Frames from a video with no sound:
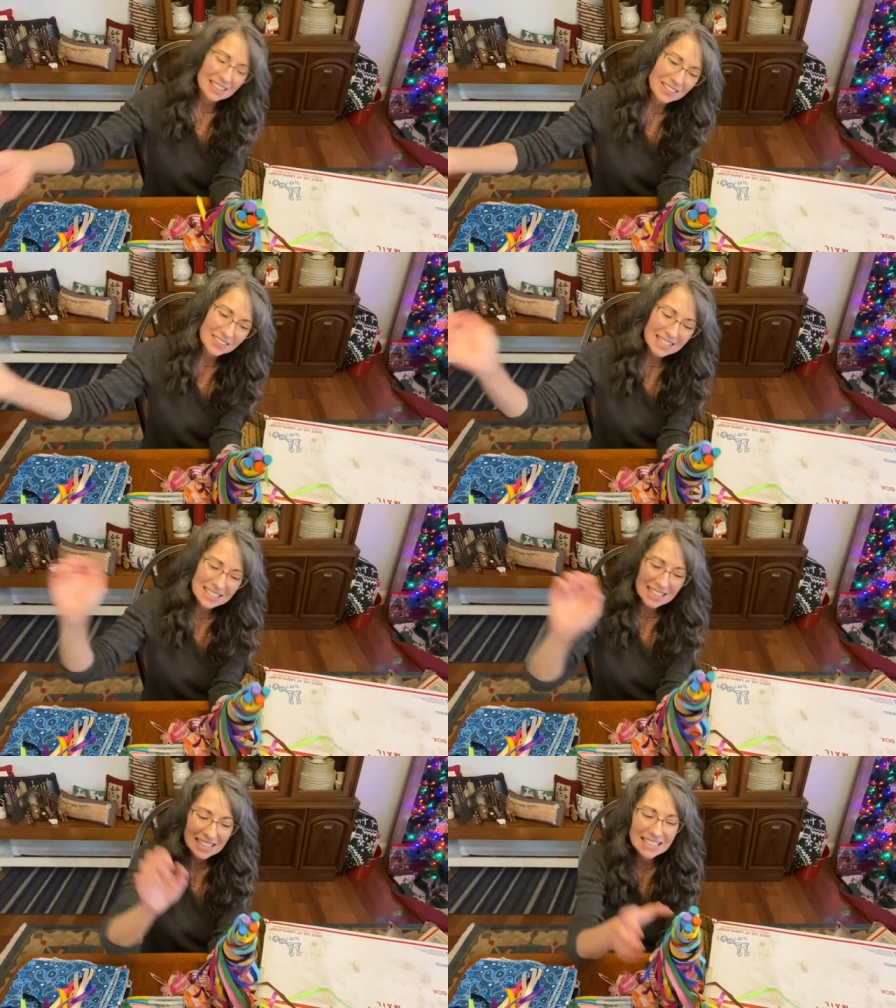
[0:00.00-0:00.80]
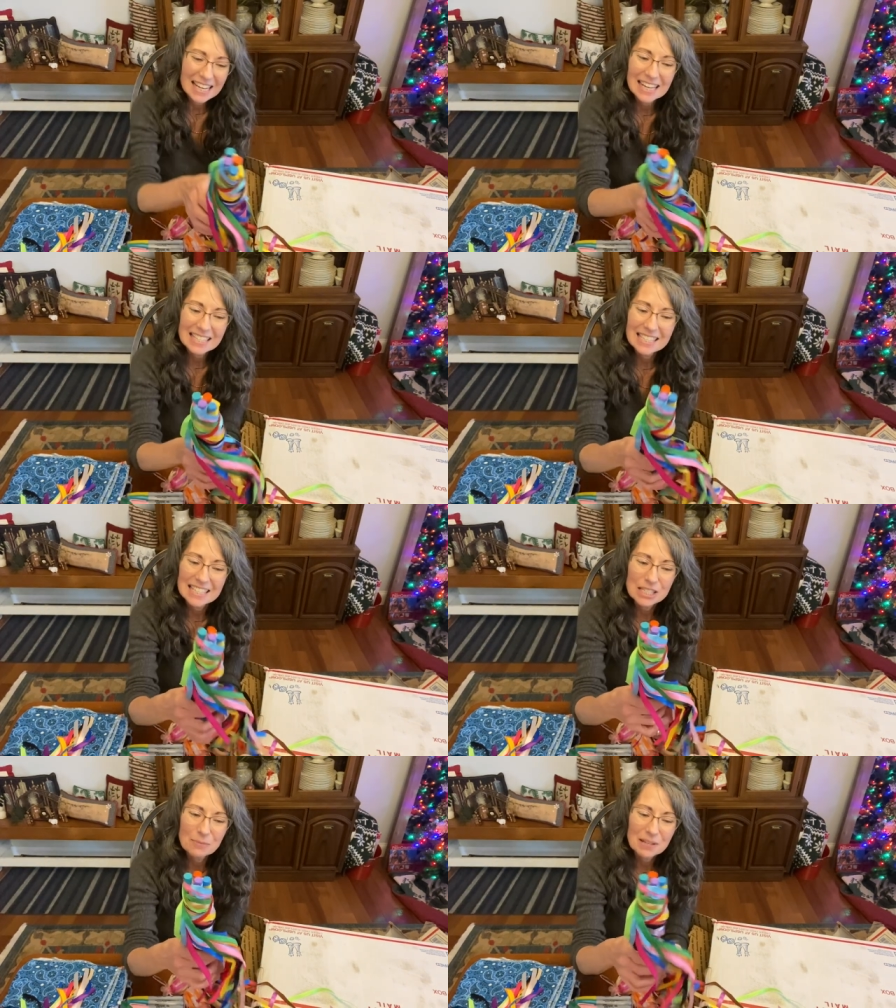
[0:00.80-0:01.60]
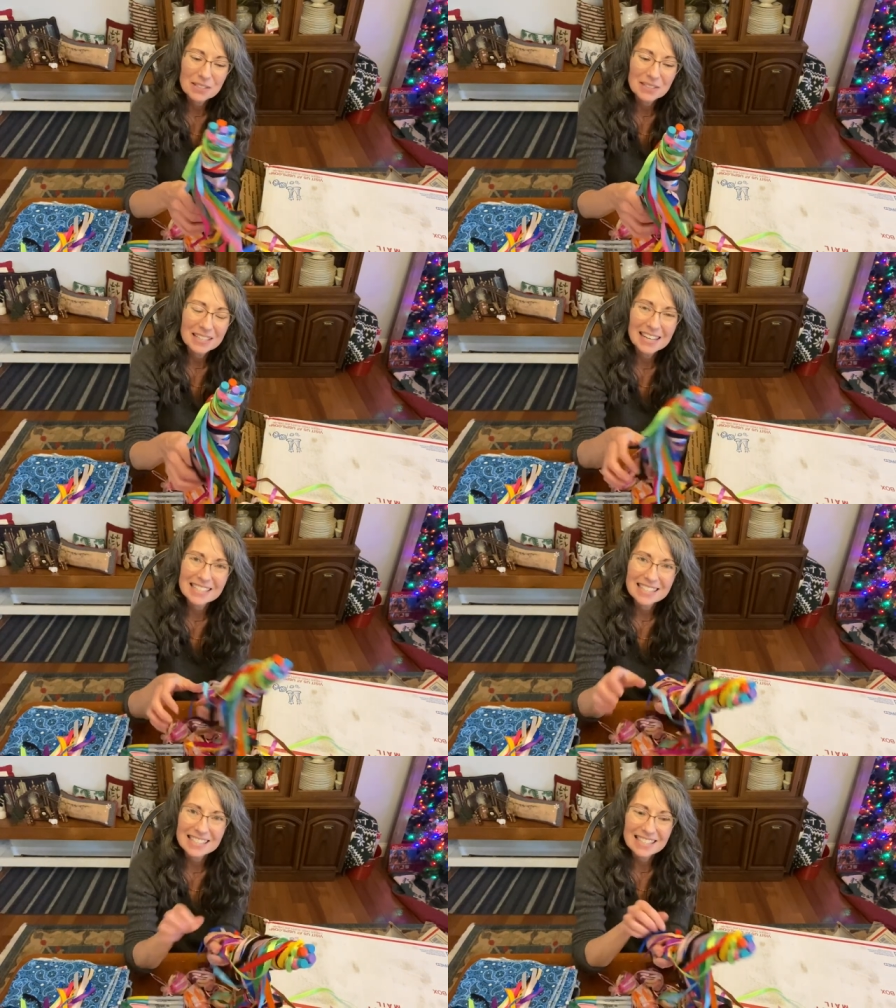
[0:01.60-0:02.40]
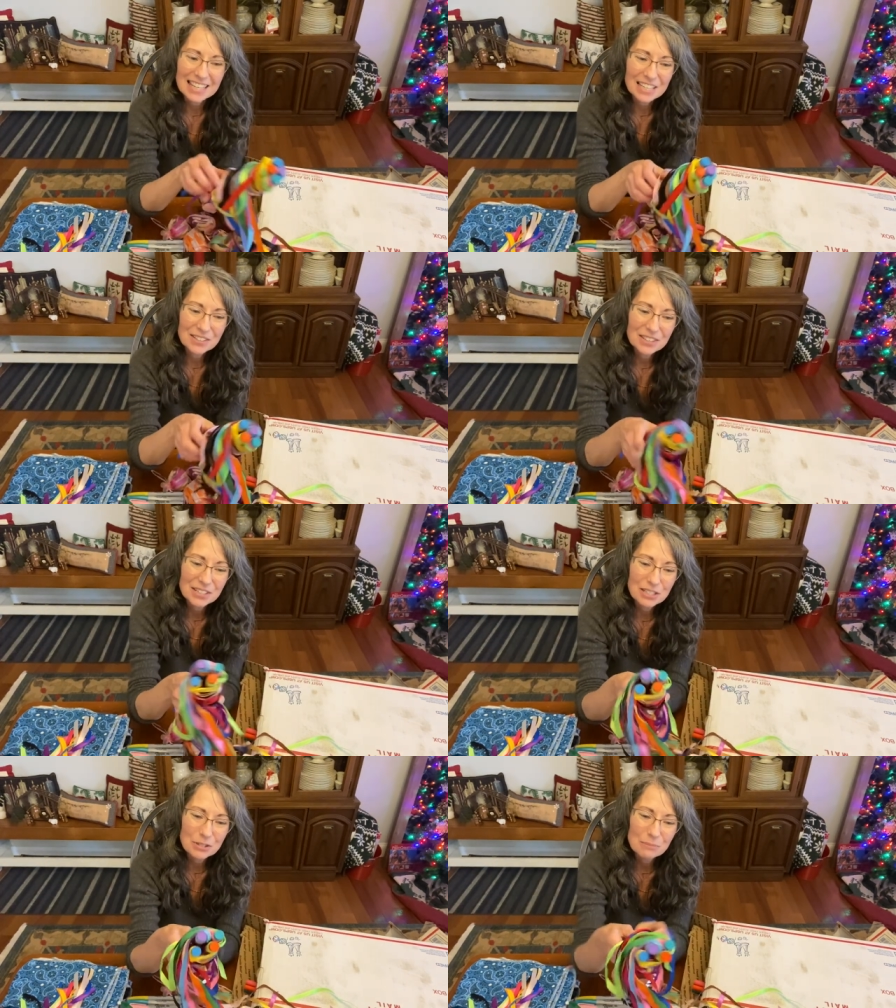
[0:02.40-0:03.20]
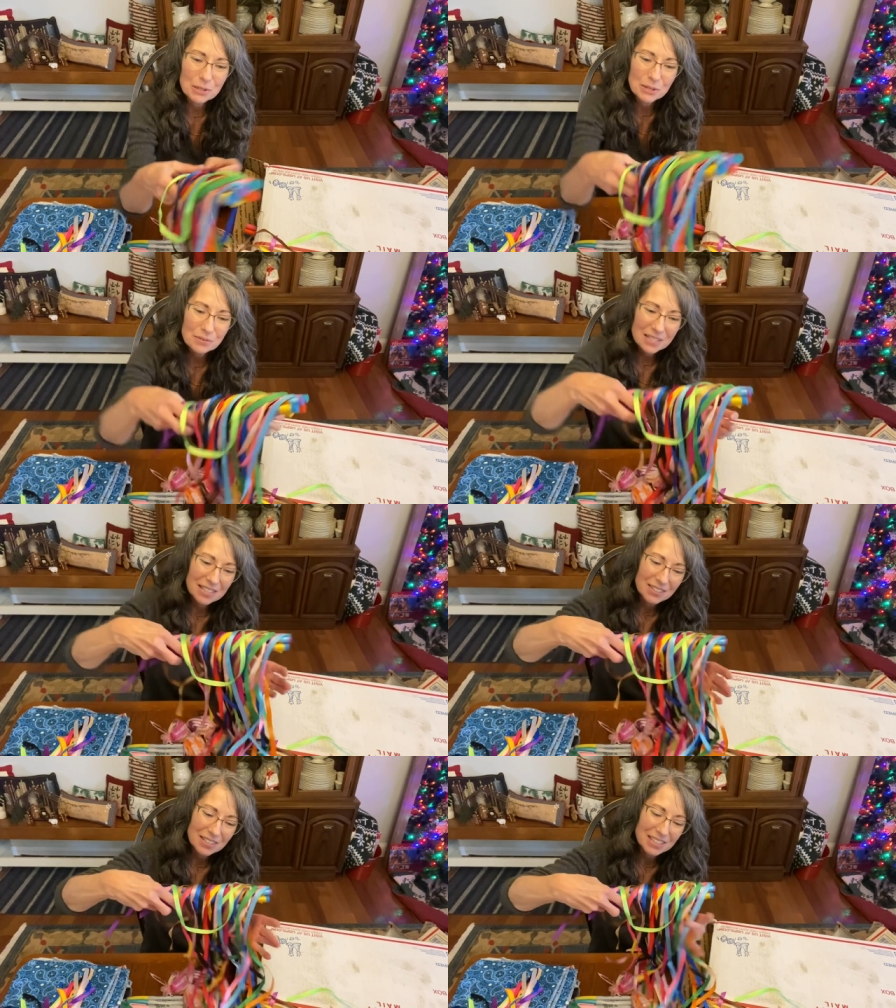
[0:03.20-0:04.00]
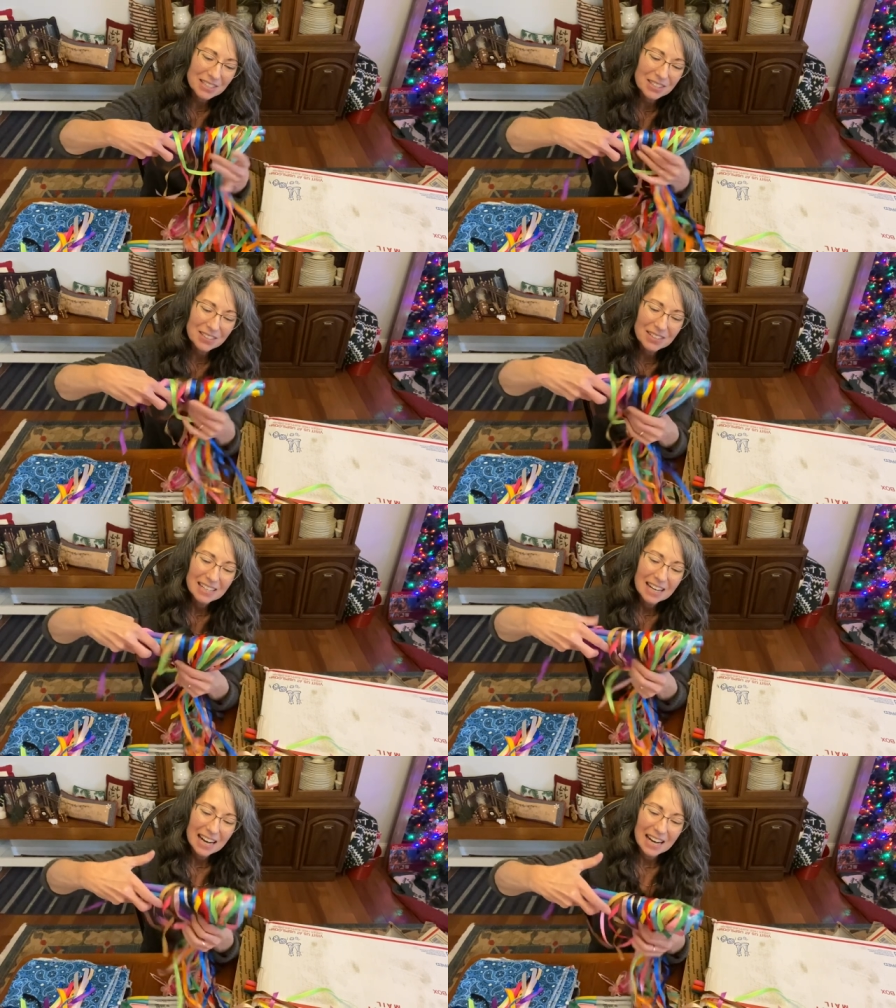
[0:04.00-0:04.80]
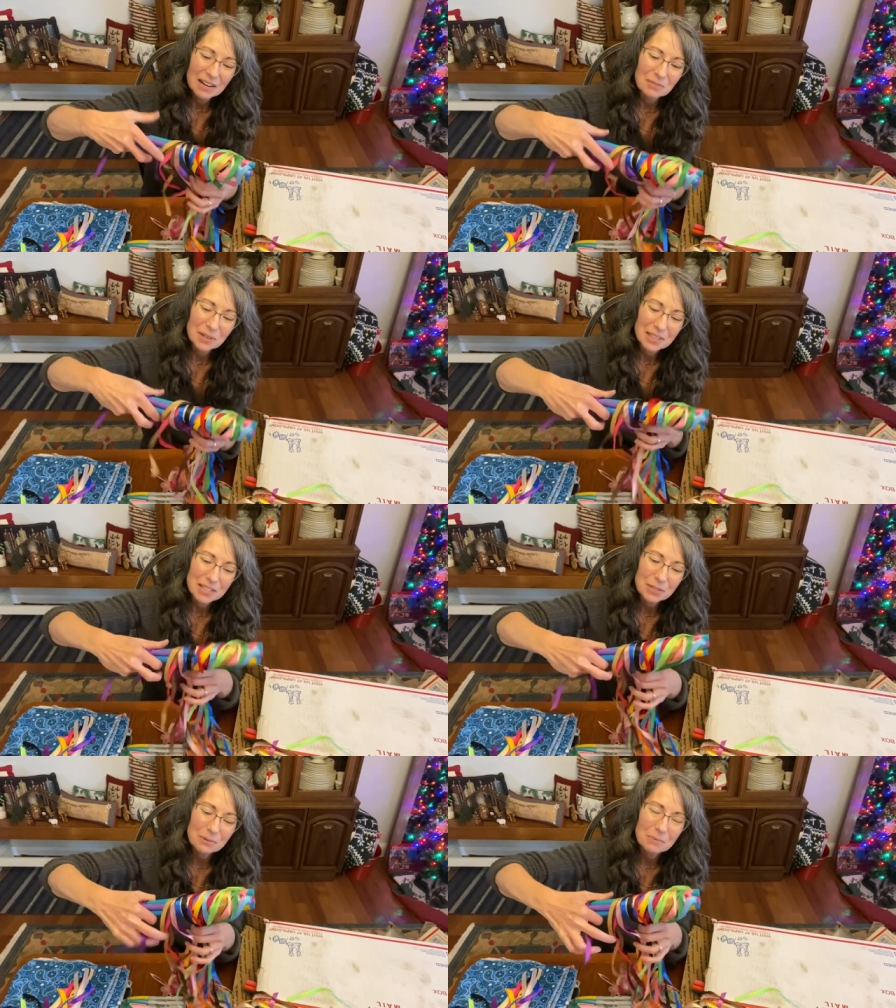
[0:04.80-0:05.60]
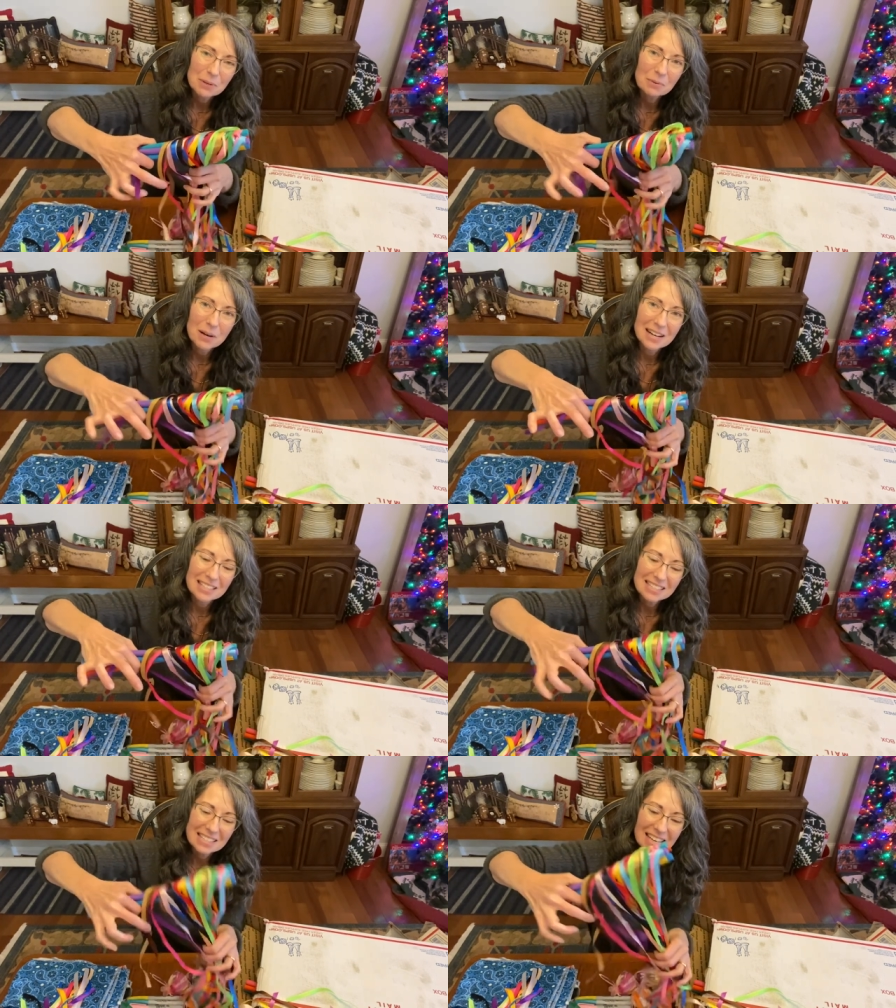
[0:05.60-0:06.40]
there is like dancing, special dances that you can do, moves that you can do um, with these ribbon wands.